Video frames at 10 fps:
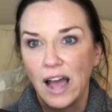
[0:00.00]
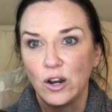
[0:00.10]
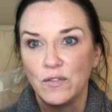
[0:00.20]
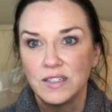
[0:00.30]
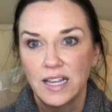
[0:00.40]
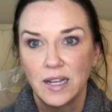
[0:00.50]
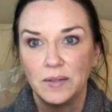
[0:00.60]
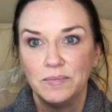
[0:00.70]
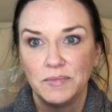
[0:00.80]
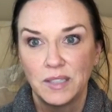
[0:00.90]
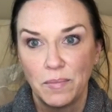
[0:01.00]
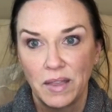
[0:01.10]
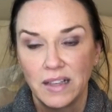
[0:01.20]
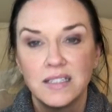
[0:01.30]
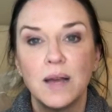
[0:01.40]
I don't know if it's like a
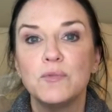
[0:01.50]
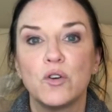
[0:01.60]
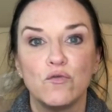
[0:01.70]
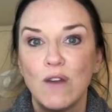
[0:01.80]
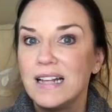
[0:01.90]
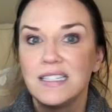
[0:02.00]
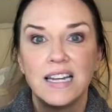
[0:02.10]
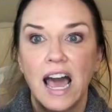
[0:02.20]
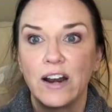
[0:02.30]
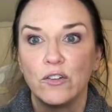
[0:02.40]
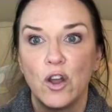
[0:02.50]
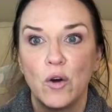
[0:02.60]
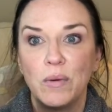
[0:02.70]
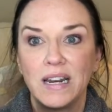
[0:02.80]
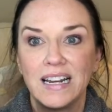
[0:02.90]
something, some sort of resin. I don't
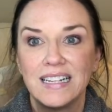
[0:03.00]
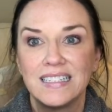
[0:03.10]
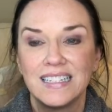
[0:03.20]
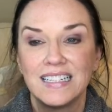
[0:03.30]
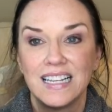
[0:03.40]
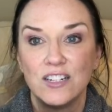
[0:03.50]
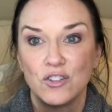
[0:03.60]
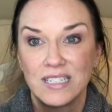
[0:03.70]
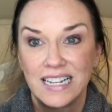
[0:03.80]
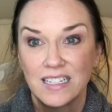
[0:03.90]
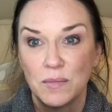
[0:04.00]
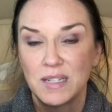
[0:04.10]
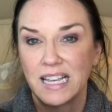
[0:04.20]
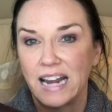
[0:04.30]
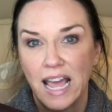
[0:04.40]
know, but it is, it's interesting. It's
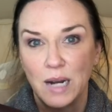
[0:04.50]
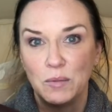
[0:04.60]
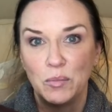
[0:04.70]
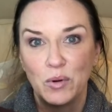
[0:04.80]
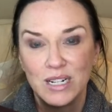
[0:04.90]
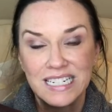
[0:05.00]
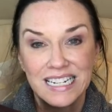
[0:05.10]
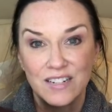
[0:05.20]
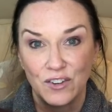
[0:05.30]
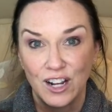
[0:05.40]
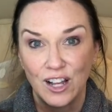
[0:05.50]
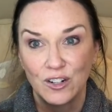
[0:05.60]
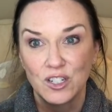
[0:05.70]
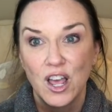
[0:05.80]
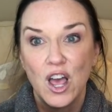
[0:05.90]
almost like an animal print in different
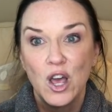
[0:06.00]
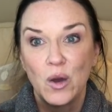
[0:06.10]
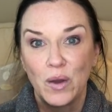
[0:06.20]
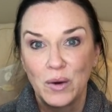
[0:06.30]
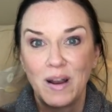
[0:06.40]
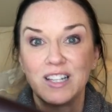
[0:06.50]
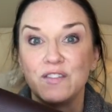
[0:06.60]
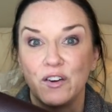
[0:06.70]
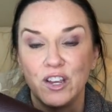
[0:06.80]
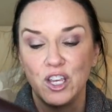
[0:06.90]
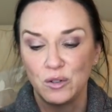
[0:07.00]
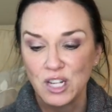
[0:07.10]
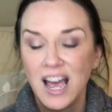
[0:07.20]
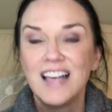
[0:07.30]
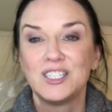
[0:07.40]
colors going around. It's very cute.
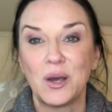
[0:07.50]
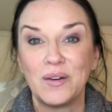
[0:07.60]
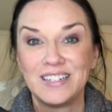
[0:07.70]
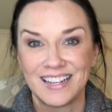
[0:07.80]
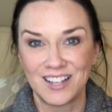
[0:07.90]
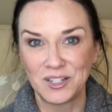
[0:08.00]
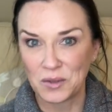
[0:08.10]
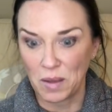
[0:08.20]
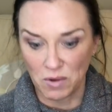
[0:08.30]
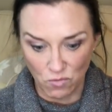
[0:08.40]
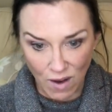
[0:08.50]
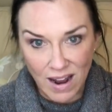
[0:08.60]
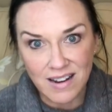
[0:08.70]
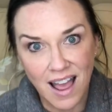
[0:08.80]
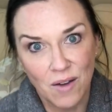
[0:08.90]
So it does also come in
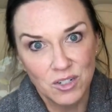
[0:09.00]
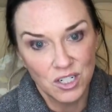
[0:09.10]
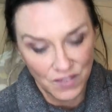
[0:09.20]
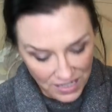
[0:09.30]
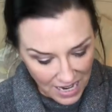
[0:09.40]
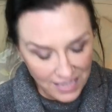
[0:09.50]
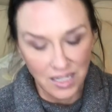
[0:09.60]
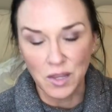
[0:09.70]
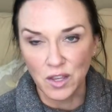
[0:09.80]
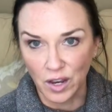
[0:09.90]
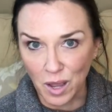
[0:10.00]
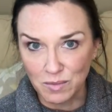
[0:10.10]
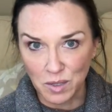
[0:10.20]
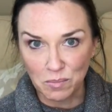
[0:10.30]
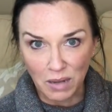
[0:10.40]
red now, which is fantastic. It
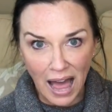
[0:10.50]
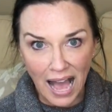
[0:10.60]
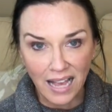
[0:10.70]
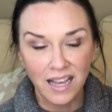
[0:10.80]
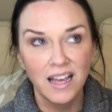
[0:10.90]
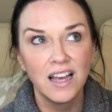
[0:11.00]
comes in black,